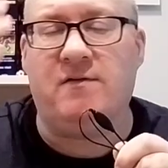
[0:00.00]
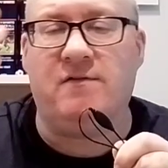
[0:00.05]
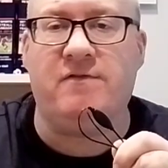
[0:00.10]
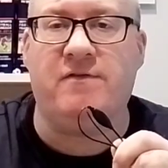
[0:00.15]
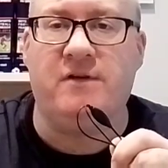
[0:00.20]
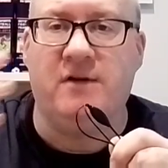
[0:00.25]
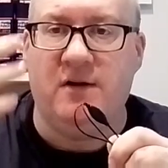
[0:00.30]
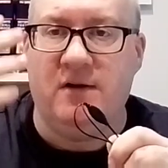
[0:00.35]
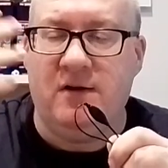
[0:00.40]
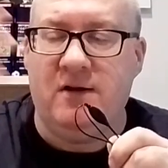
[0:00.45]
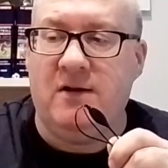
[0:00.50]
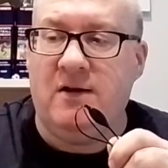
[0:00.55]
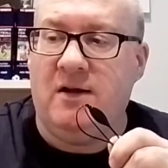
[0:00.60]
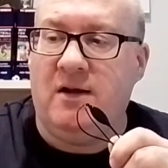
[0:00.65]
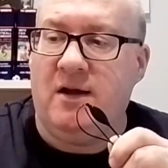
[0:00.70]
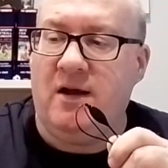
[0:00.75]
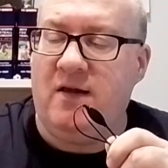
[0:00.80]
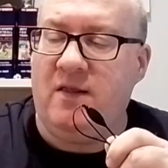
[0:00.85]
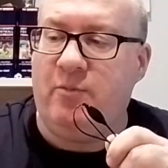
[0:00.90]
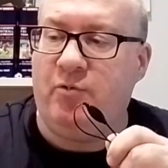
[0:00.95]
of
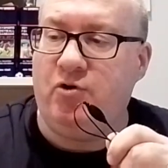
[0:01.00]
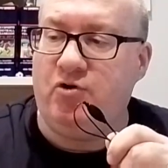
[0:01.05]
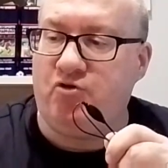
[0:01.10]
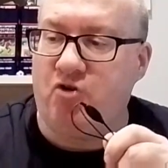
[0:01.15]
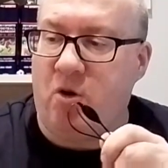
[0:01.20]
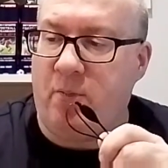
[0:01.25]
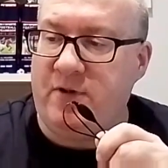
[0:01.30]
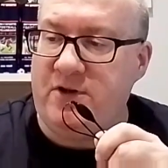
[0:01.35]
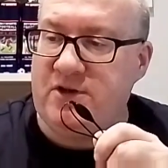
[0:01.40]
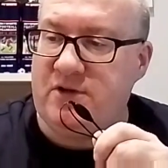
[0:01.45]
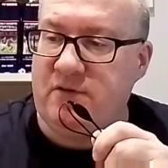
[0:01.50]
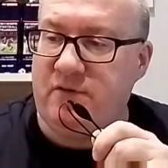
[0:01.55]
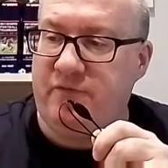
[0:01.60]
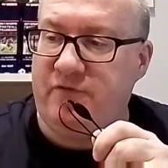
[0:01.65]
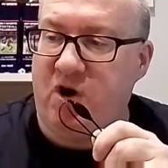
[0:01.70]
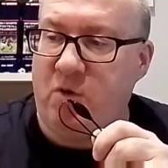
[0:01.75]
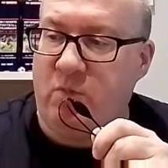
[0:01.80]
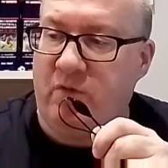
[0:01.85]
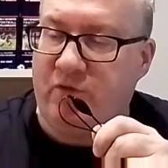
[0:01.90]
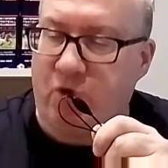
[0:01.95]
the Bruce Robinson
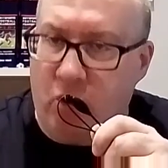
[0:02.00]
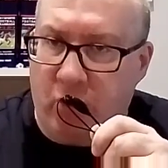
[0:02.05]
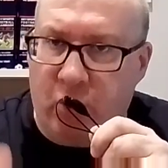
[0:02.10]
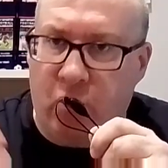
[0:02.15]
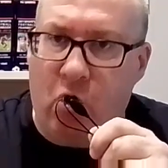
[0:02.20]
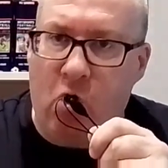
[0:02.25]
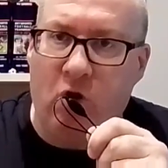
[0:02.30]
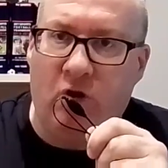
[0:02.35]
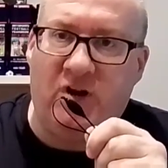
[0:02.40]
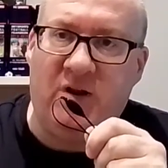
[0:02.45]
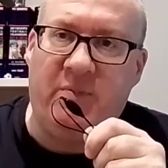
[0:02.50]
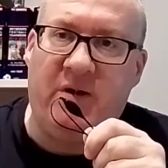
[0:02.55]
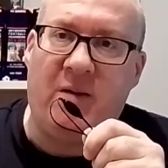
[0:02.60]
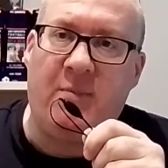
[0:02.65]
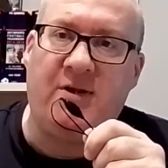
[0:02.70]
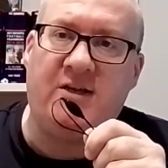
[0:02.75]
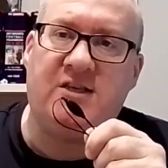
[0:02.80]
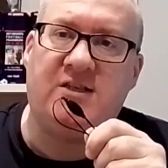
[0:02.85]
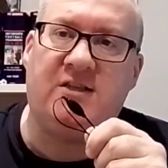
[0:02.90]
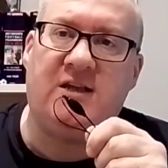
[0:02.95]
film of Gone on Holiday by
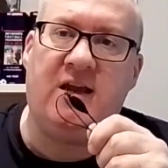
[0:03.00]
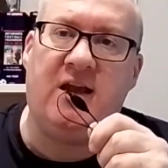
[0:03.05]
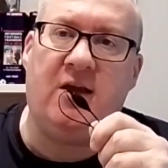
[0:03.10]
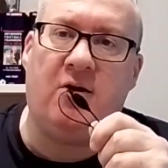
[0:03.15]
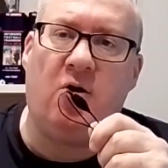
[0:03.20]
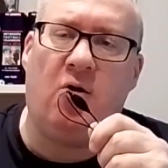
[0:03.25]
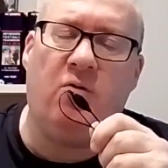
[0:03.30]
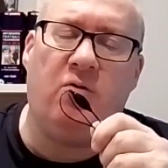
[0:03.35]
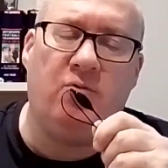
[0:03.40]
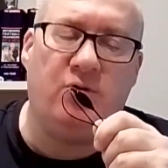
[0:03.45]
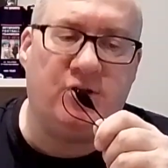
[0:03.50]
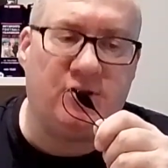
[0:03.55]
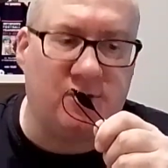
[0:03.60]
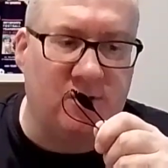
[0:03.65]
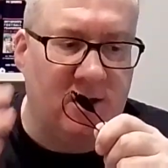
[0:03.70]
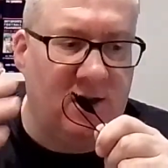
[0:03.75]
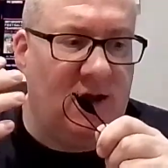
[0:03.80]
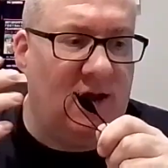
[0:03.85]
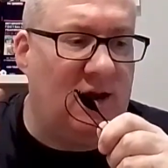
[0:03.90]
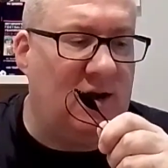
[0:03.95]
Mistake, all those
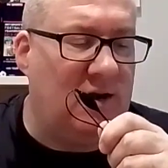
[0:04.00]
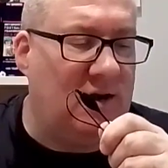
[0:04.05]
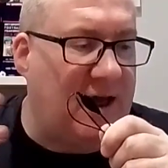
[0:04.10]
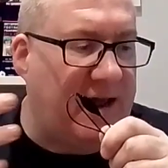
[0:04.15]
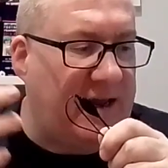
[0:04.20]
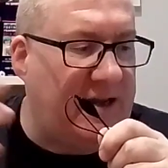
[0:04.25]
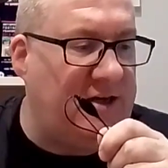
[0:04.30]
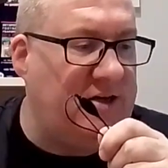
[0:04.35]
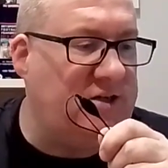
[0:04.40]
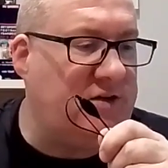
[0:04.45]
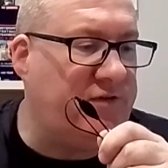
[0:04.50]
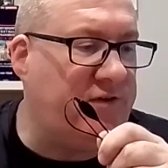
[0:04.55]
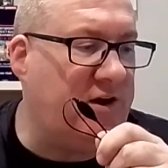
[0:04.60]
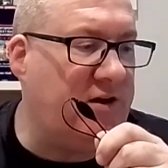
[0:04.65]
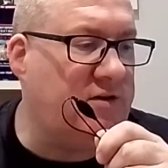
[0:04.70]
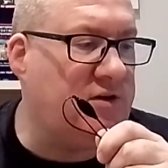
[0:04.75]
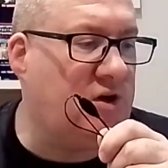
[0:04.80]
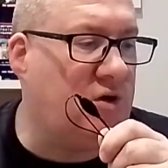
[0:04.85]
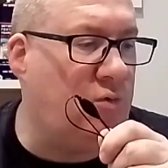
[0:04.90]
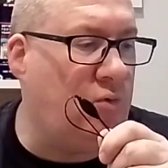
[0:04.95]
lines you've
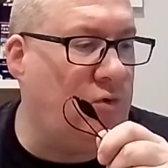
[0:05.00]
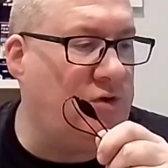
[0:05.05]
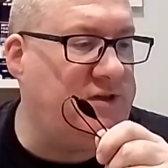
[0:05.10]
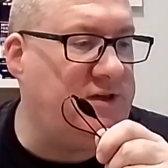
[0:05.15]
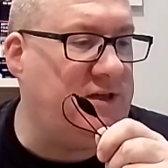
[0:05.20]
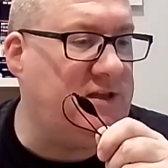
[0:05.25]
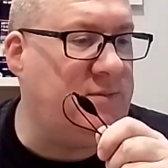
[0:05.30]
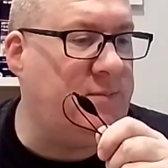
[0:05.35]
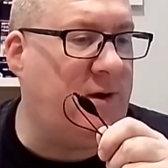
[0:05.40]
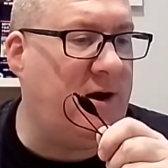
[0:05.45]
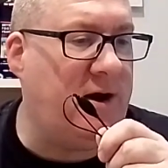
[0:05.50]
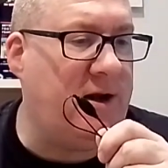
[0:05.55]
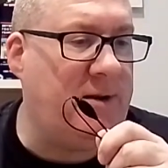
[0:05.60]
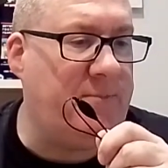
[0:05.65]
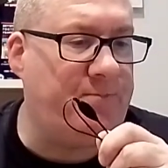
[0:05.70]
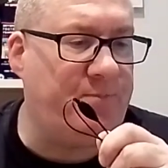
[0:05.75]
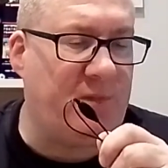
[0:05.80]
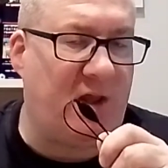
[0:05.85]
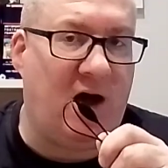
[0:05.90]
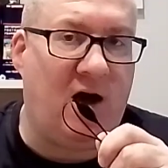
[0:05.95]
heard quoted by
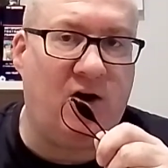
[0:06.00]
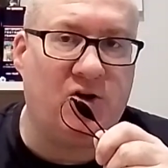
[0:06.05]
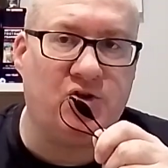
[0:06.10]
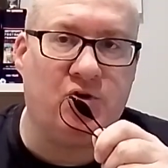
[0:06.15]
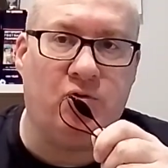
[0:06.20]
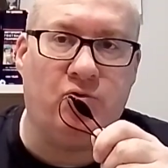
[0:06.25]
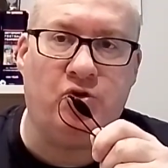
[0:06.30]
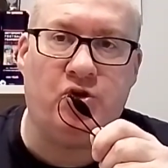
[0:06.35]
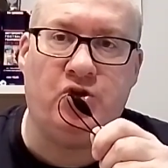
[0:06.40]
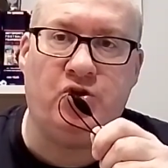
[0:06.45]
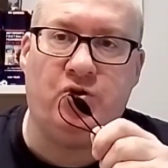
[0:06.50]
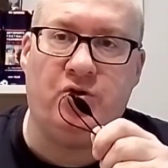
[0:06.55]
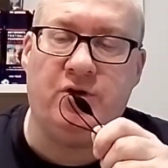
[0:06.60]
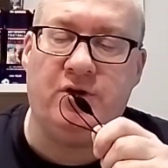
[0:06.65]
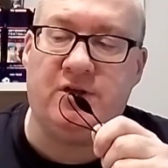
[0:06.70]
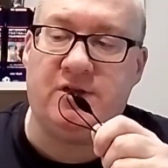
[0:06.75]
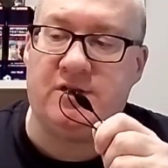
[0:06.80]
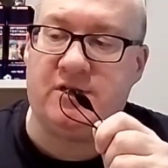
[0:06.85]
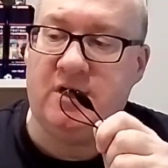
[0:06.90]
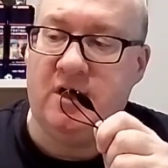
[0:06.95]
arsehole
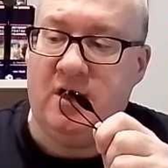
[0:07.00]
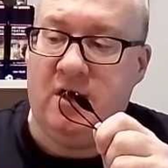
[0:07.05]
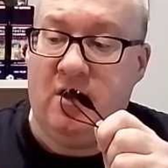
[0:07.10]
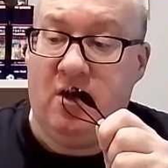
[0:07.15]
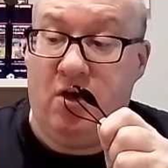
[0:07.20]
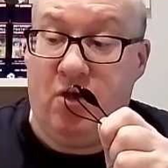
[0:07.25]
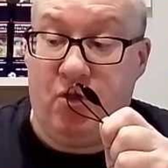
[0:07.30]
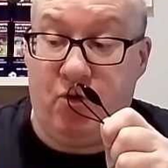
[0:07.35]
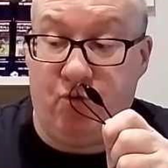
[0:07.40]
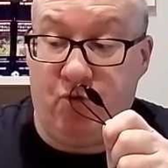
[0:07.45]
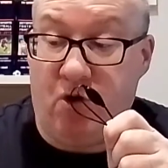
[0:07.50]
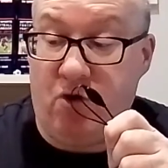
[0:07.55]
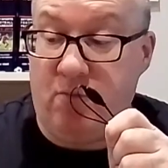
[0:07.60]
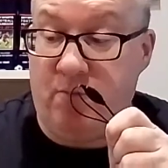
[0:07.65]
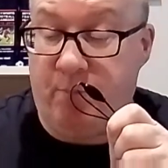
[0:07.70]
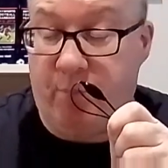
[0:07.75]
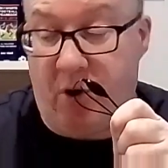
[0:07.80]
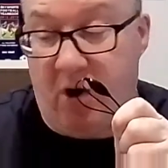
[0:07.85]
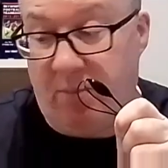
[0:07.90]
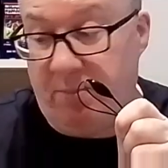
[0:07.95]
students throughout
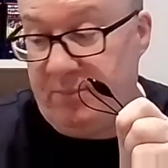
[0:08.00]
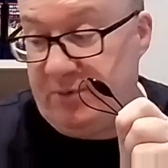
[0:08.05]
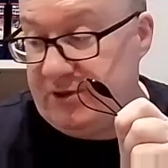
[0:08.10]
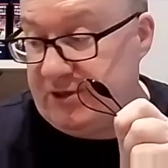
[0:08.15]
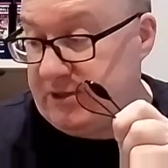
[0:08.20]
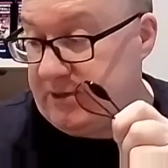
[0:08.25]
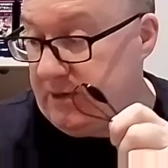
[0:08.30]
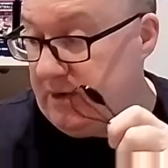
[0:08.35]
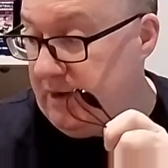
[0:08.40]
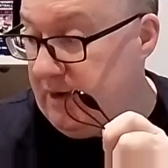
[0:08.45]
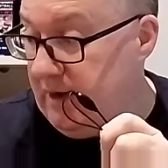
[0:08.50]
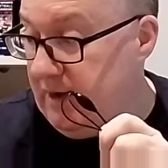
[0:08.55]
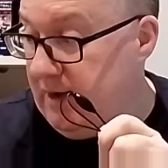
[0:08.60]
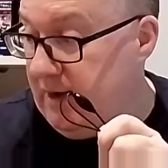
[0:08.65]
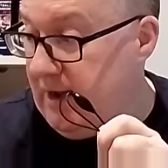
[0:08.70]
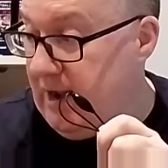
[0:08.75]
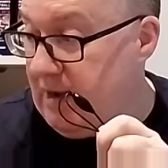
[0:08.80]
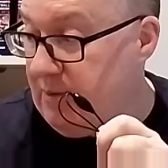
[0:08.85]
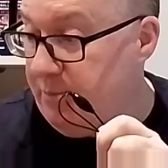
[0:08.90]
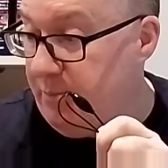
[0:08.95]
pubs
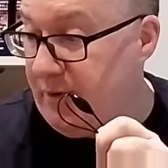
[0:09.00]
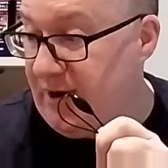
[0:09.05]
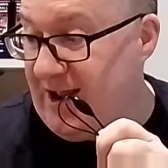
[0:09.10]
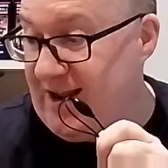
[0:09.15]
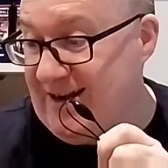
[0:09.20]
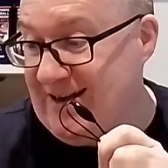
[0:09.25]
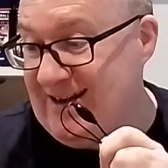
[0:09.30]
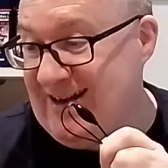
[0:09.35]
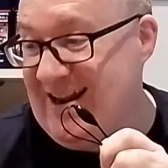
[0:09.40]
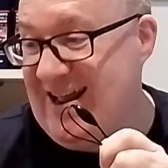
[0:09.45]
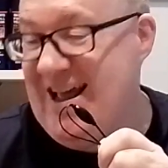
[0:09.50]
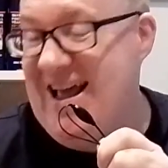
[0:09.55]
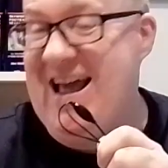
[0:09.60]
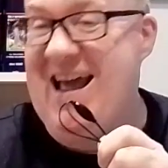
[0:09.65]
in Britain.